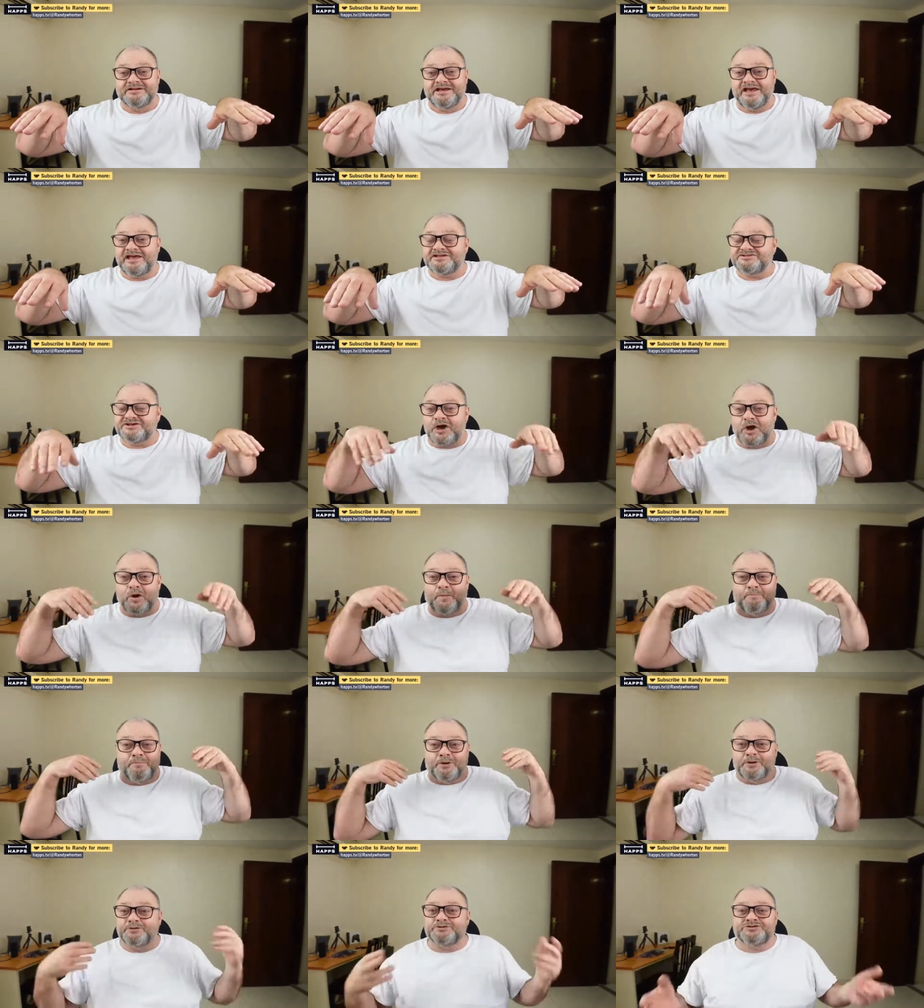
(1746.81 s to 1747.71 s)
It's all
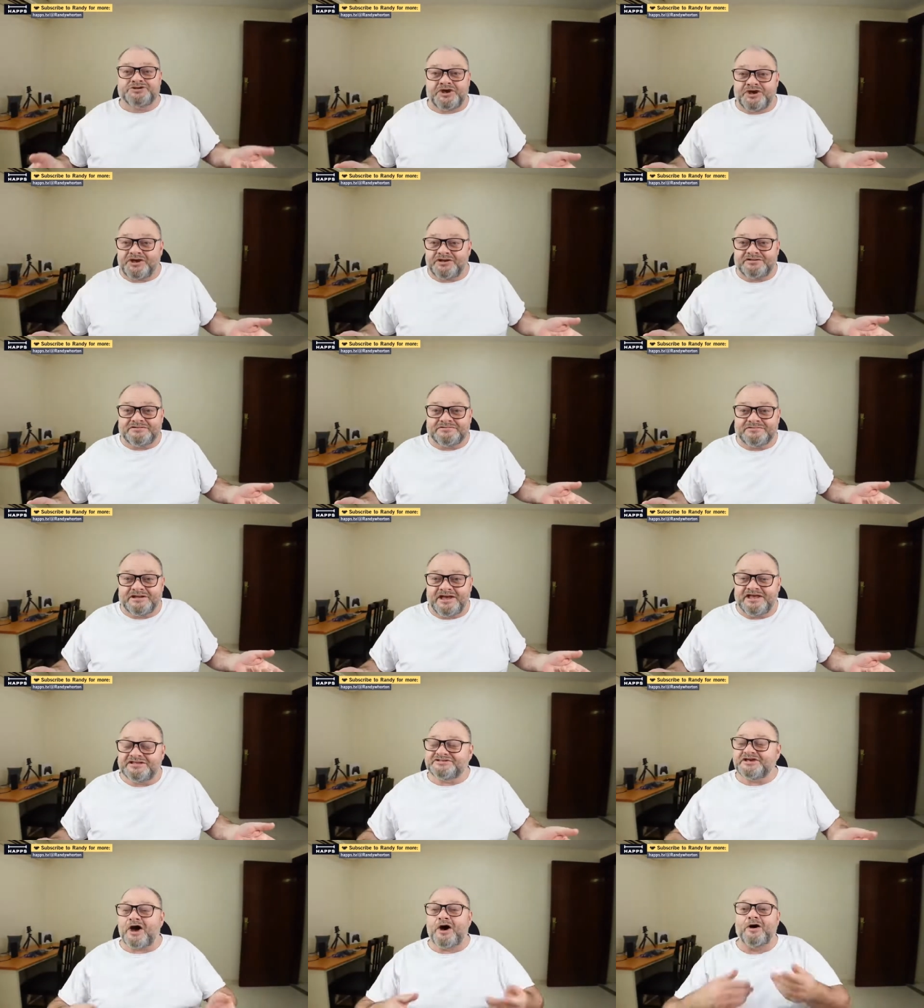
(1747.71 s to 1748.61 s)
bullshit.
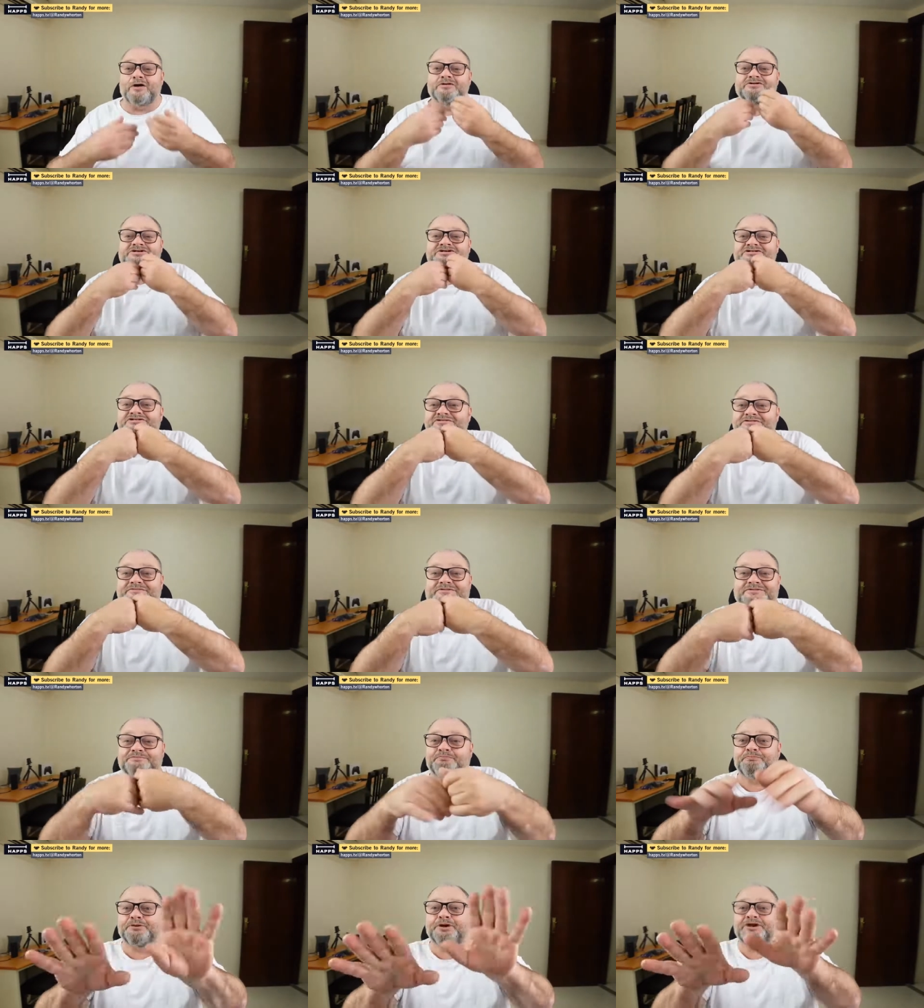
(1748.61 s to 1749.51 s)
It's all just
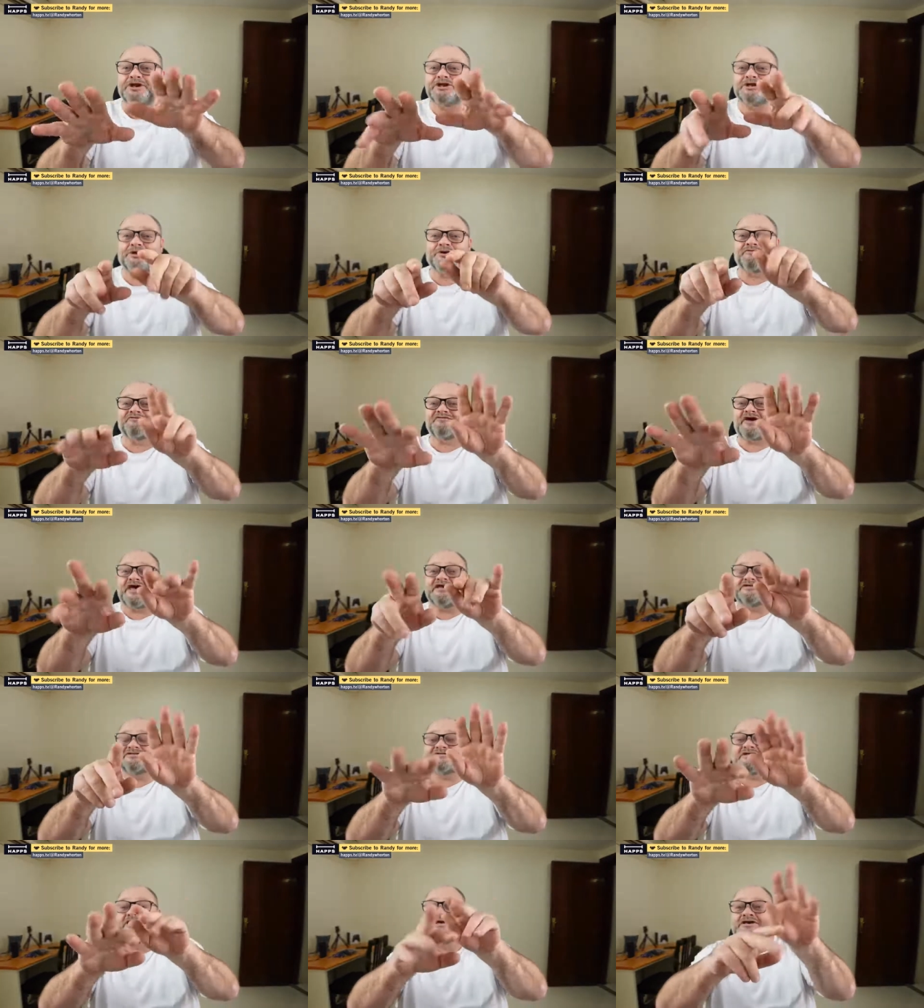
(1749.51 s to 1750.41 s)
put in your
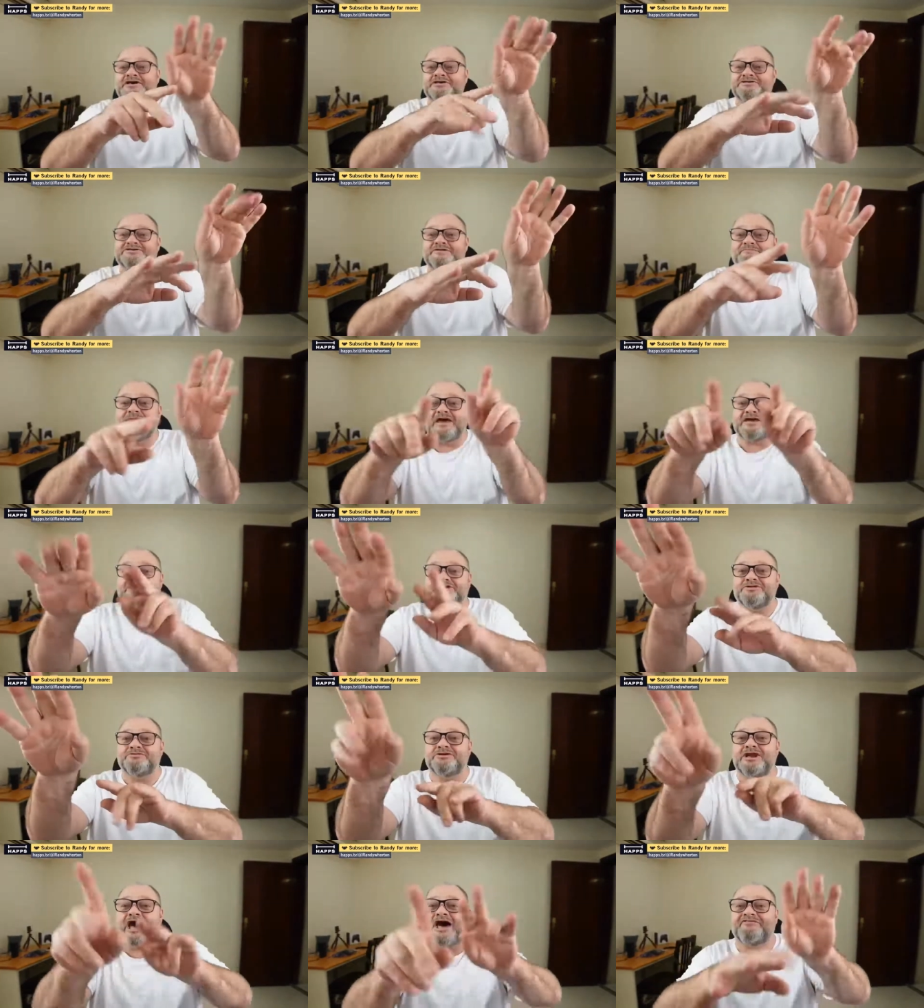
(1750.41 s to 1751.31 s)
face to make
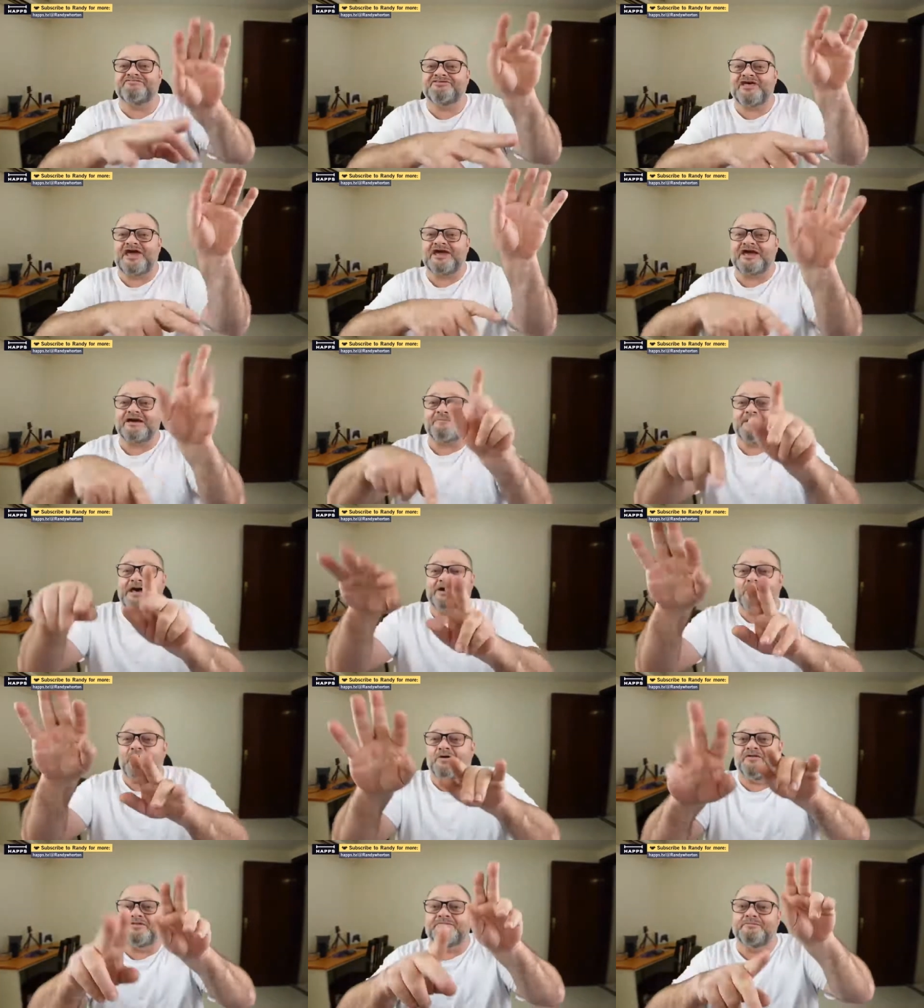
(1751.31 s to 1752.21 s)
you not think about
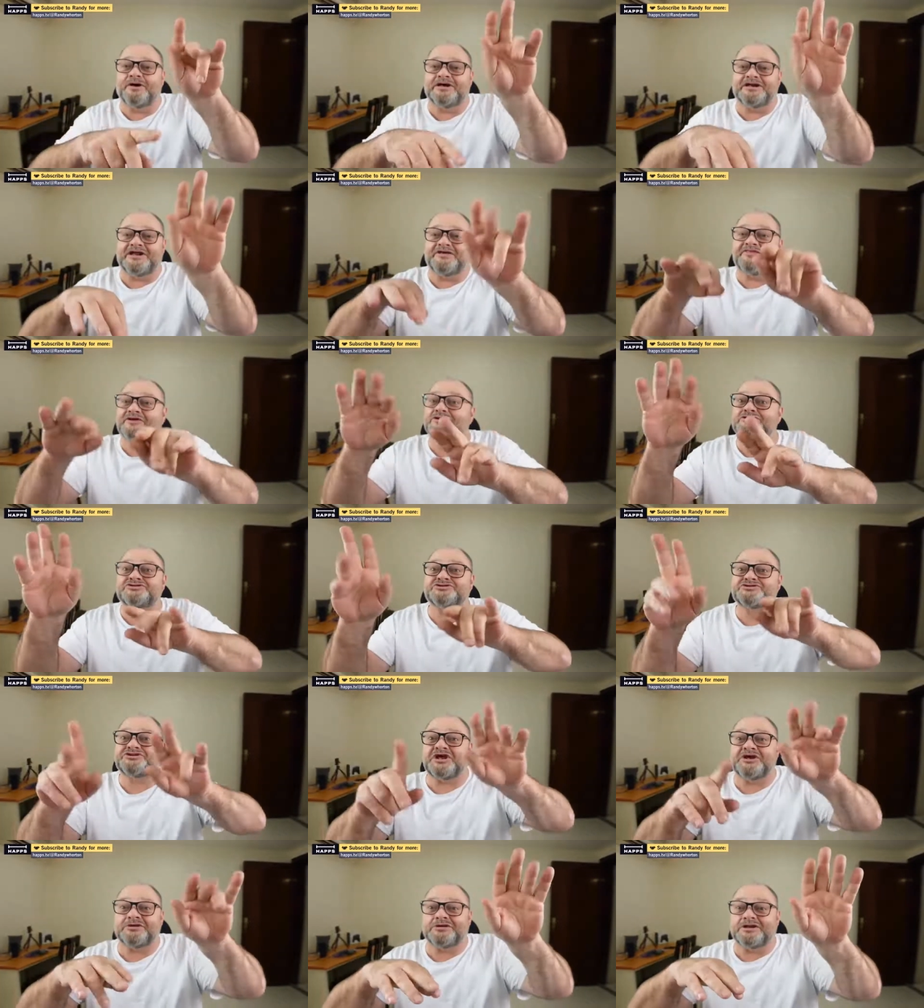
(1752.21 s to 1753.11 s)
all the money they're
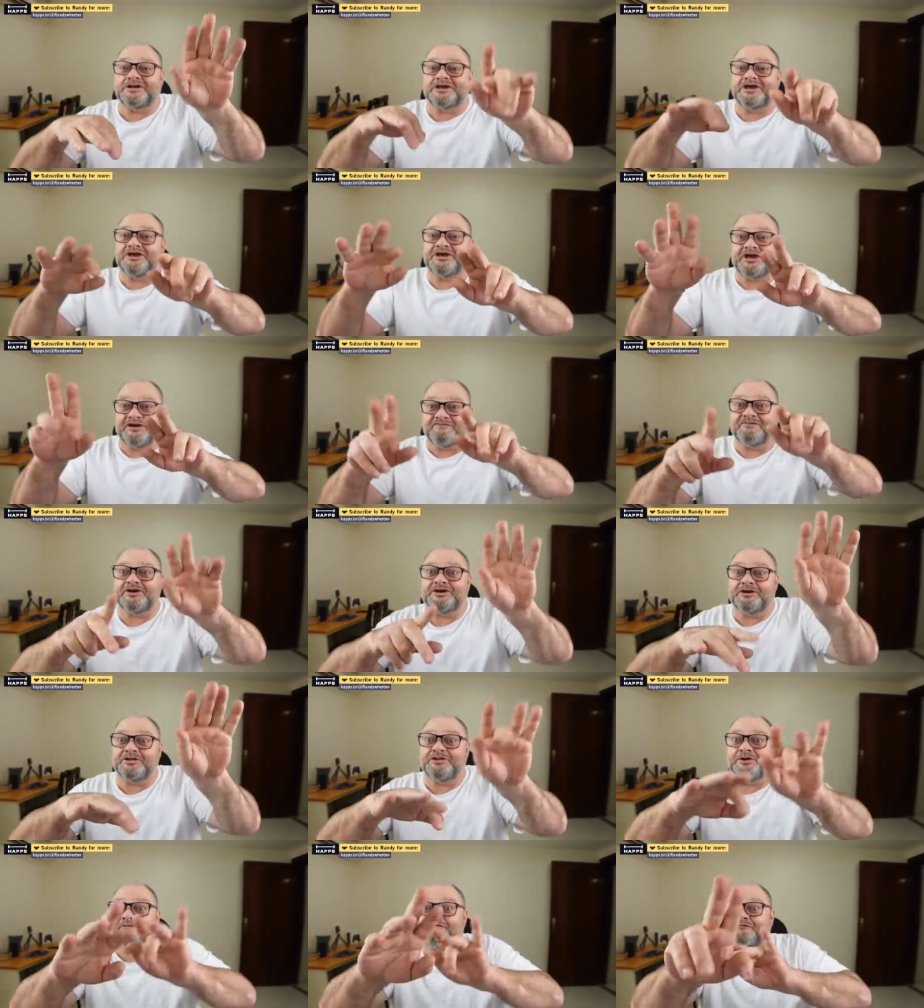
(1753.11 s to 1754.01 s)
stealing and giving
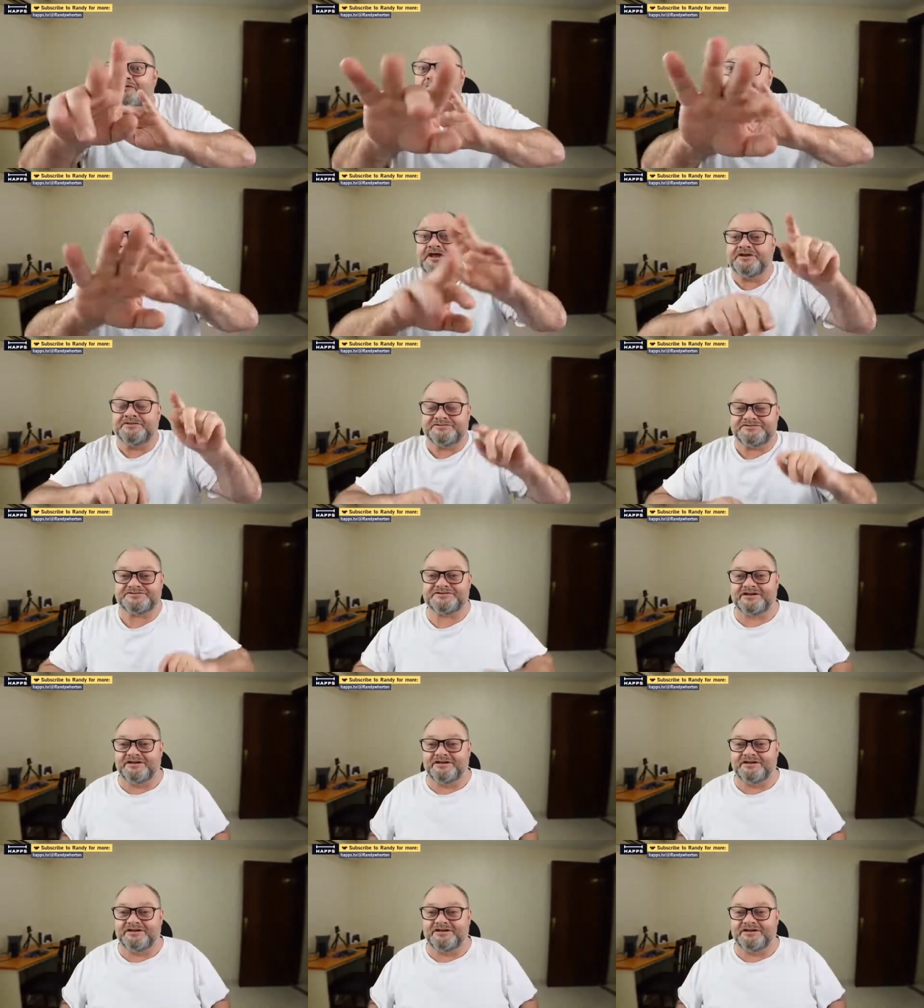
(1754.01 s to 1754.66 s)
to their friends.